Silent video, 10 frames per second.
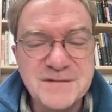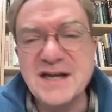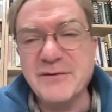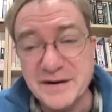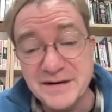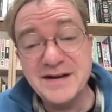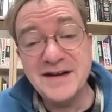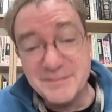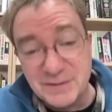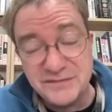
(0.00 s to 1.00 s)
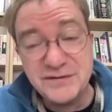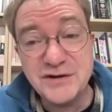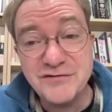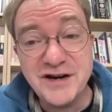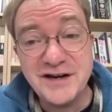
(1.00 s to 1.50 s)
Anyway, but if you
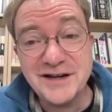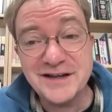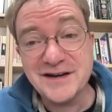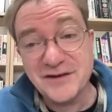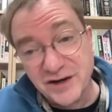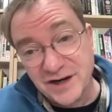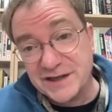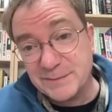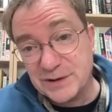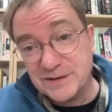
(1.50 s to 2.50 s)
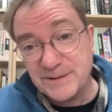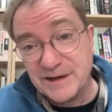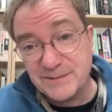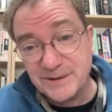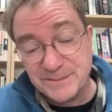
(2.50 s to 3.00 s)
can write like that on a nice piece of
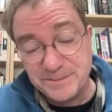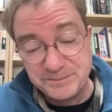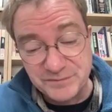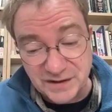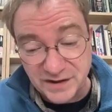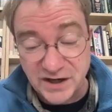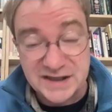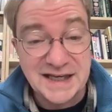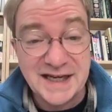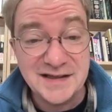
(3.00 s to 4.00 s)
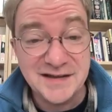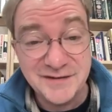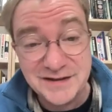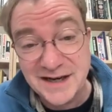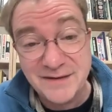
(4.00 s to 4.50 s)
paper, a nice letter
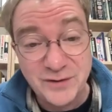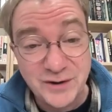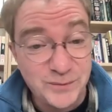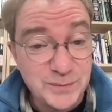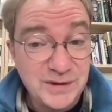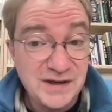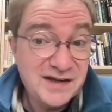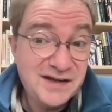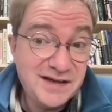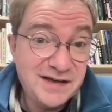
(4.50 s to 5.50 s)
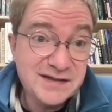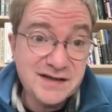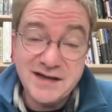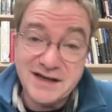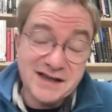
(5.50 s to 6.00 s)
in an envelope, it's
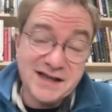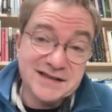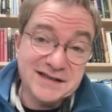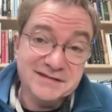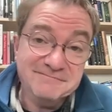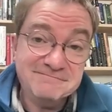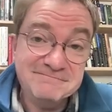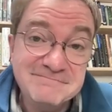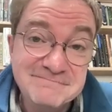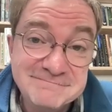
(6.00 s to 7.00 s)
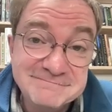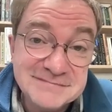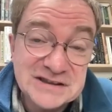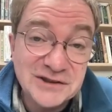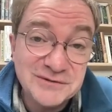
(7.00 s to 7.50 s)
kind of classy.
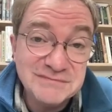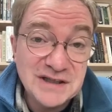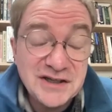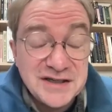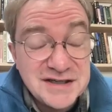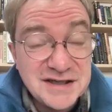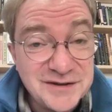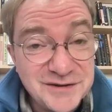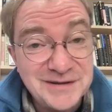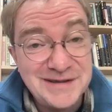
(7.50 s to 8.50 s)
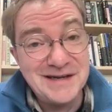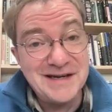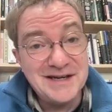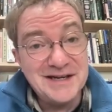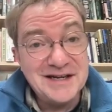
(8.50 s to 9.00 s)
So a nice skill
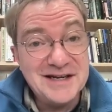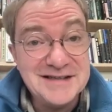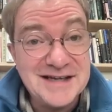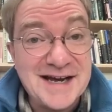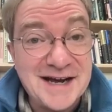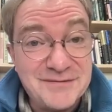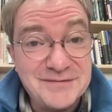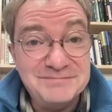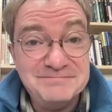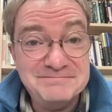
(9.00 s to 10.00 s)
to have